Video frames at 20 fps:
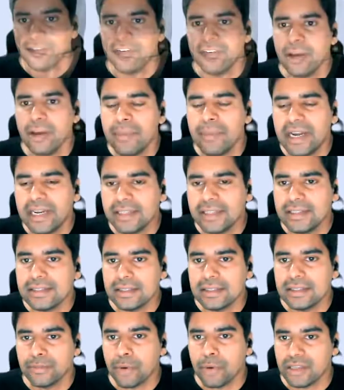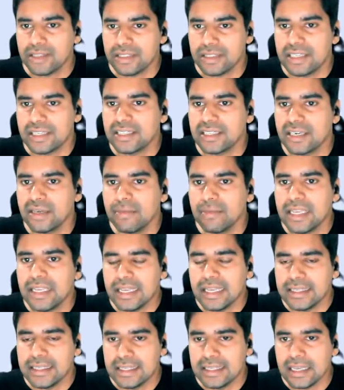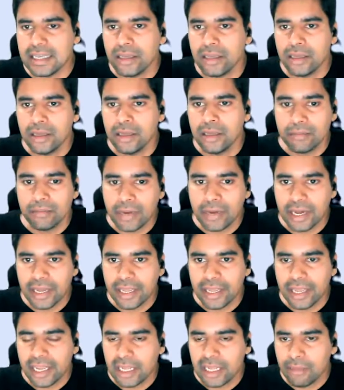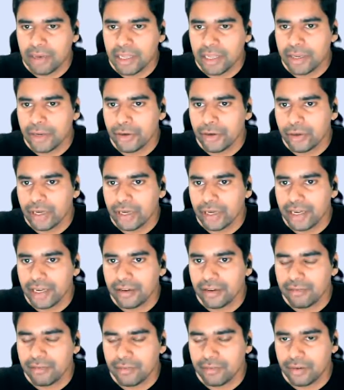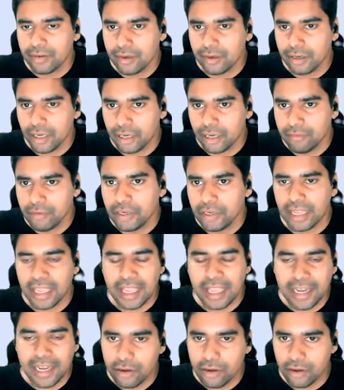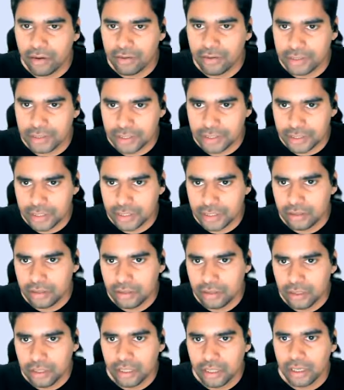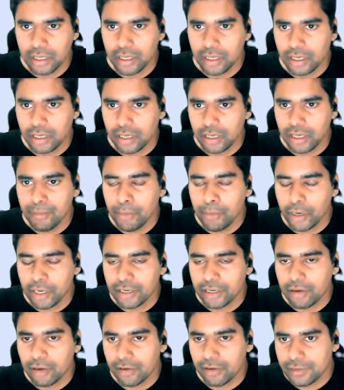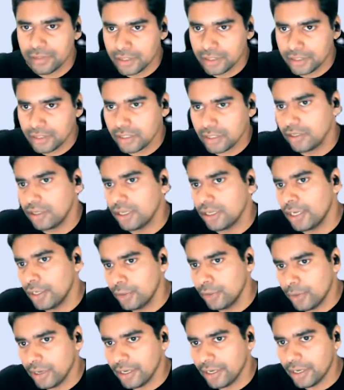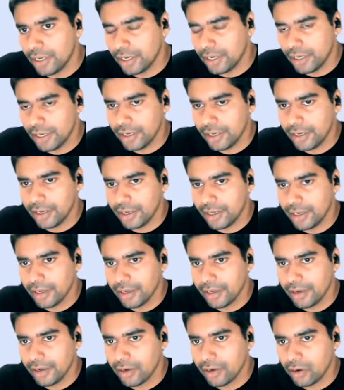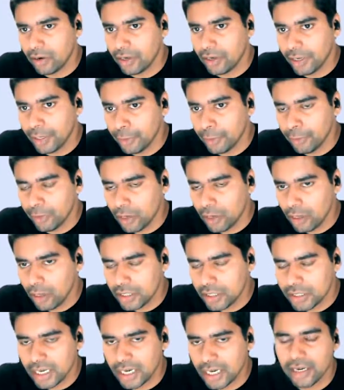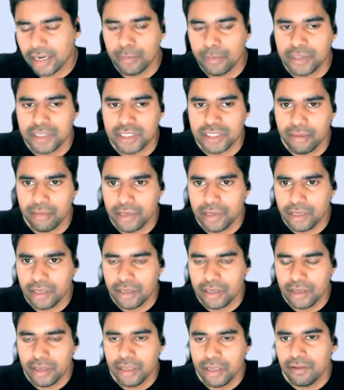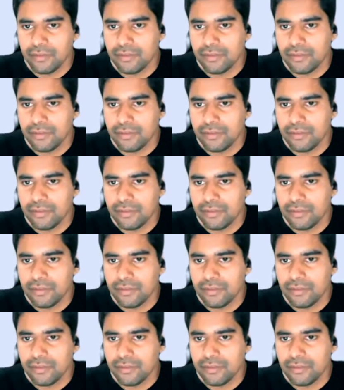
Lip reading: We have made this process extremely easy by enabling you to kind of convert any conversation, important conversation, into a knowledge card, which can be